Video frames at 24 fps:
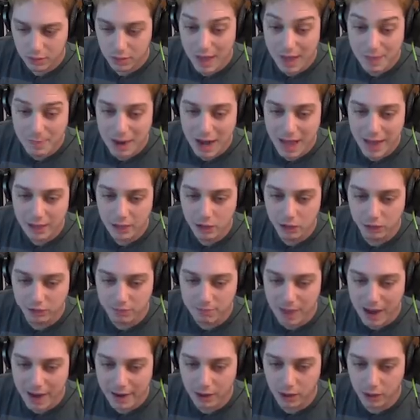Yeah, but I
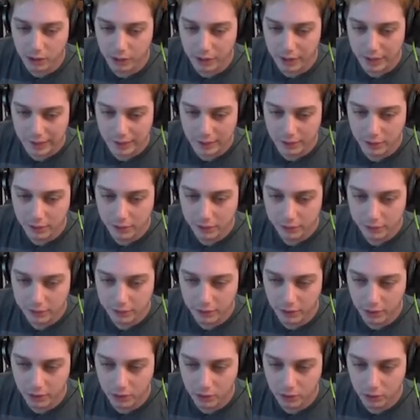used mine already.
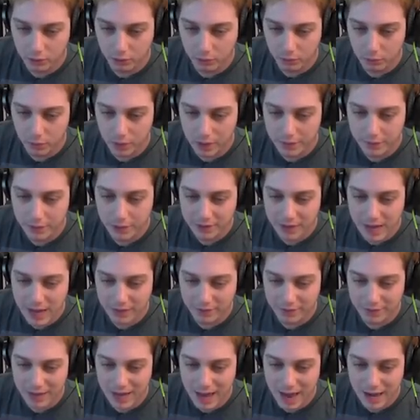So, one of us
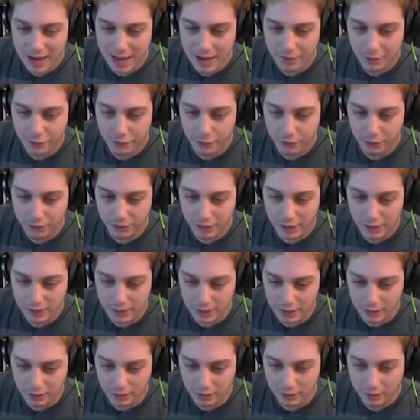has to not have a first aid
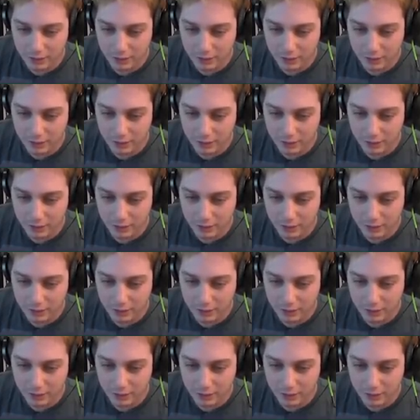kit.